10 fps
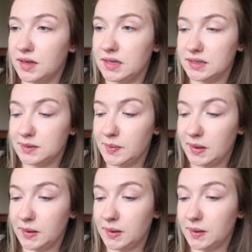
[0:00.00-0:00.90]
this
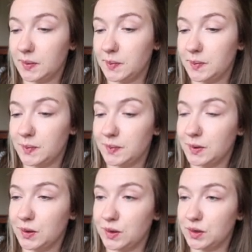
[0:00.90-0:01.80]
month.
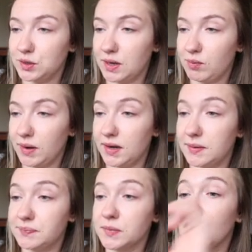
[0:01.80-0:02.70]
Good job,
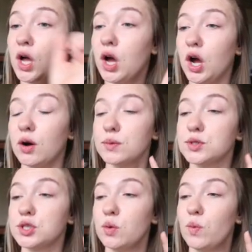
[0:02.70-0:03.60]
Amanda. Oh,
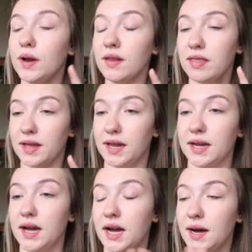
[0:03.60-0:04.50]
so one
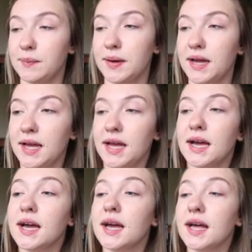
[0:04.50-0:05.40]
thing um,
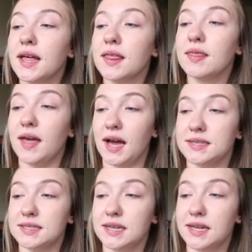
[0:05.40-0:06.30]

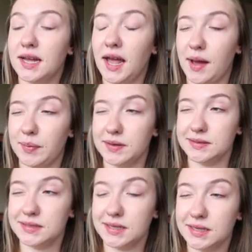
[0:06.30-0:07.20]
that
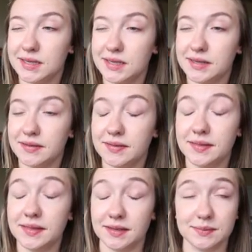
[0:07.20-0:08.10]
happened
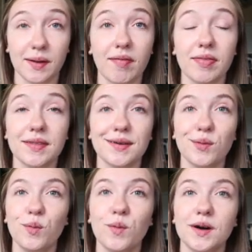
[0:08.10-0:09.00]
this month
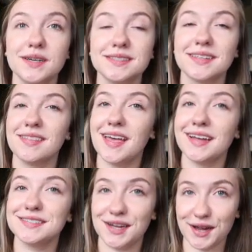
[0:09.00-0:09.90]
was
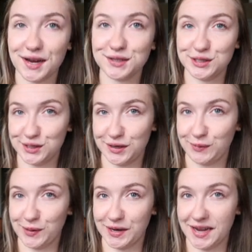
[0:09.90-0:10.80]
that I started
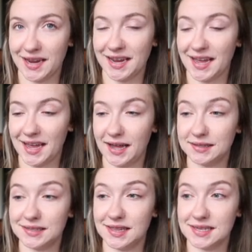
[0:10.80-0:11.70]
working
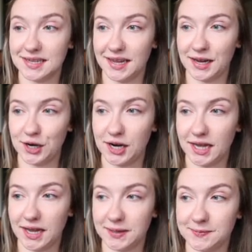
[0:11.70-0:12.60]
at the daycare
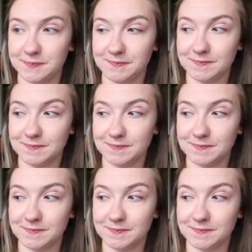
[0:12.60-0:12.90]
again.